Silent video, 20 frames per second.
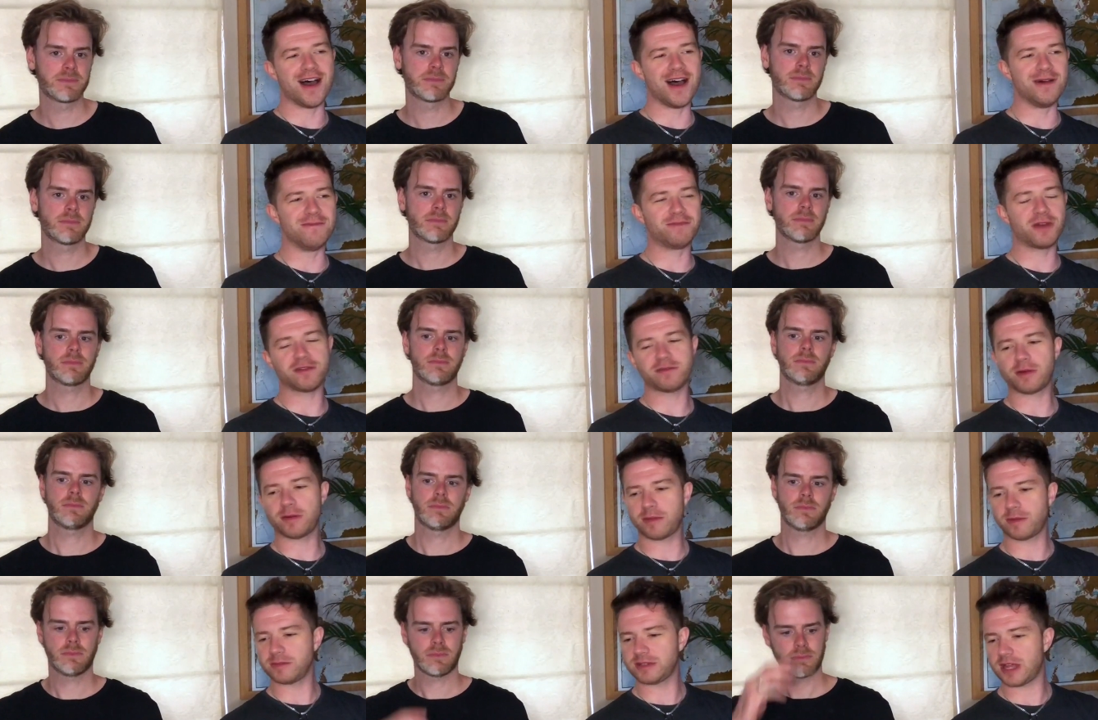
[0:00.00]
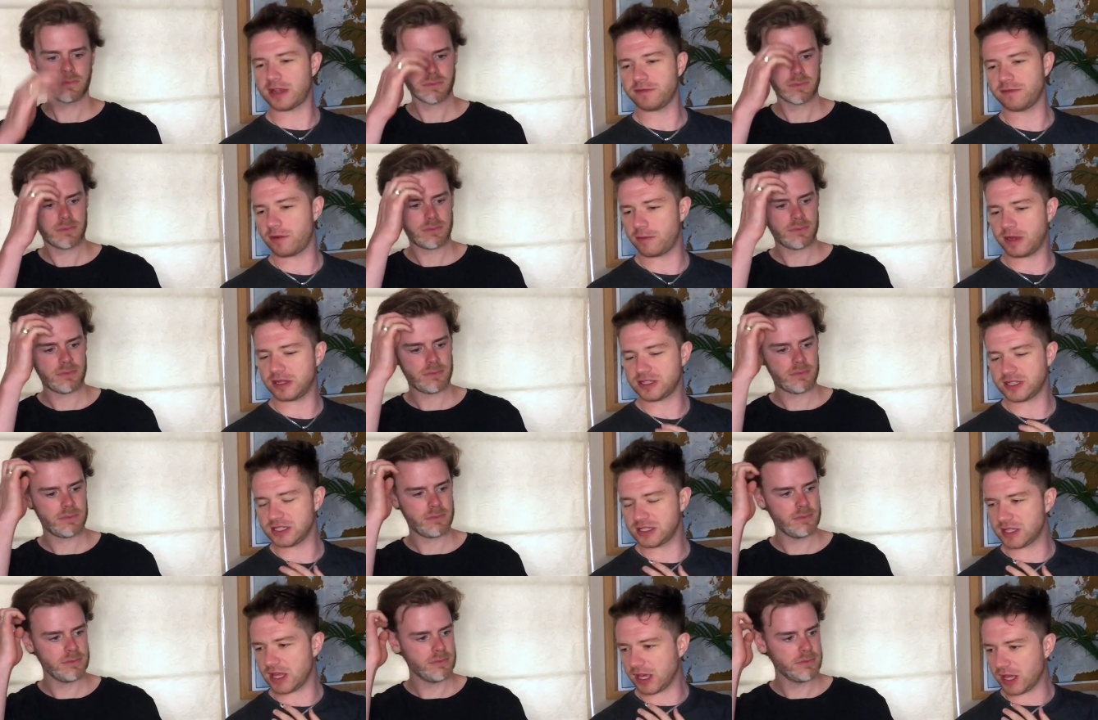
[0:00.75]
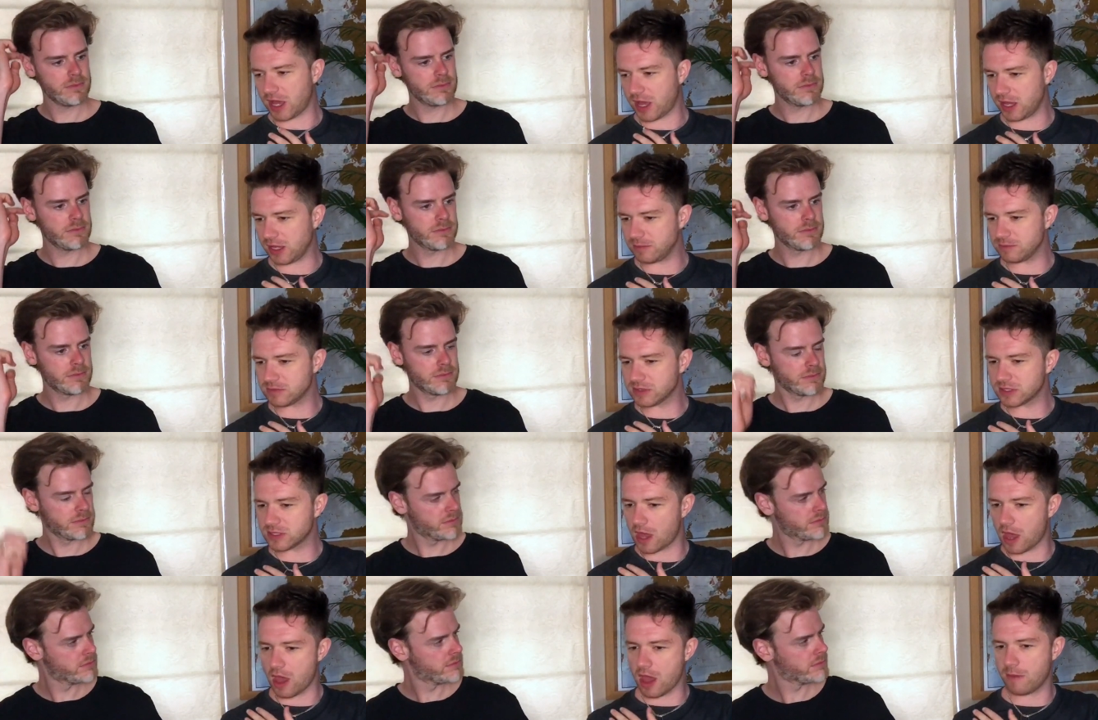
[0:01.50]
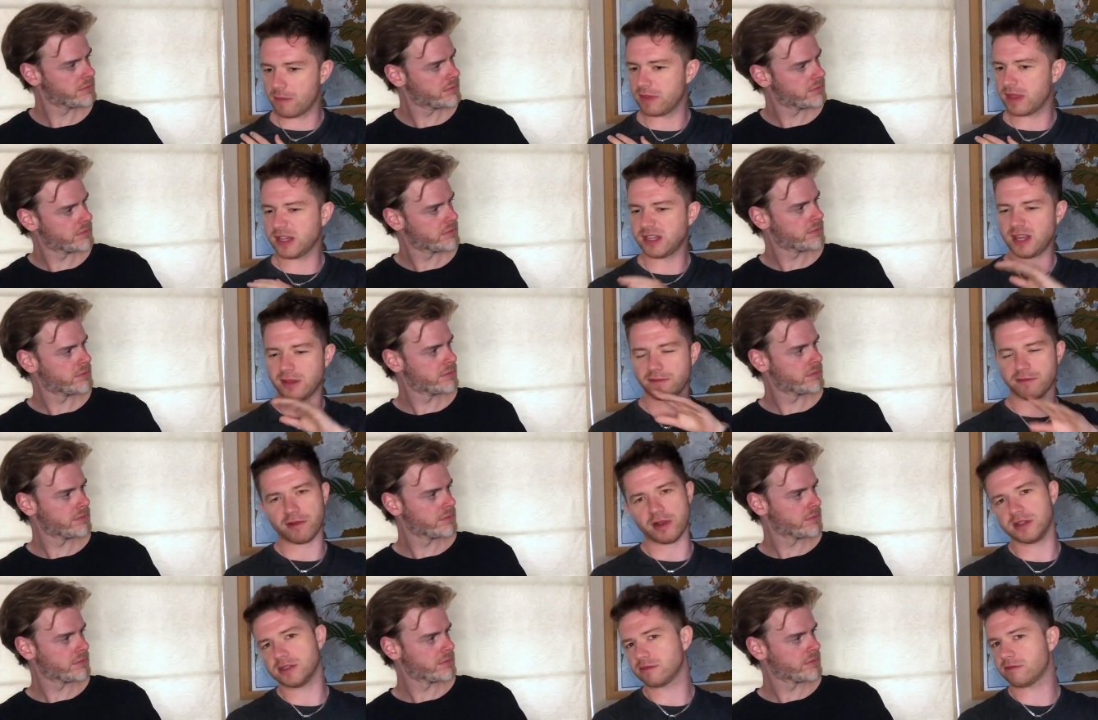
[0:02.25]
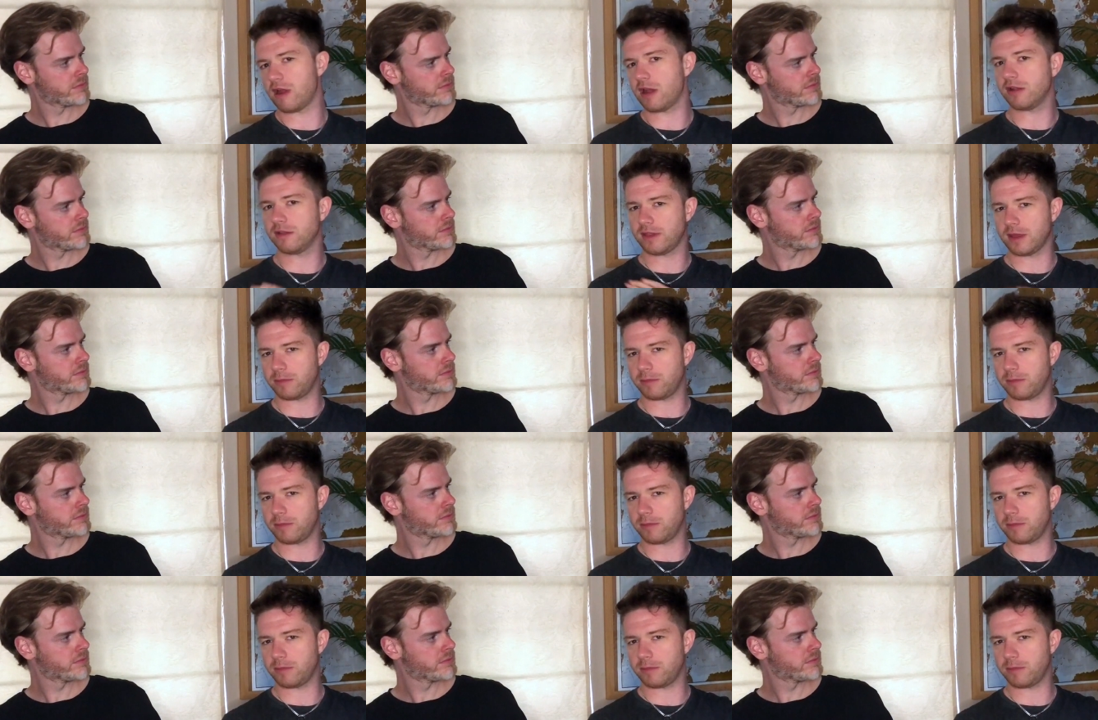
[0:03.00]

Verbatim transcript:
Speaker 1: Both my mum and dad very much into their games, and they'd get friends around and they'd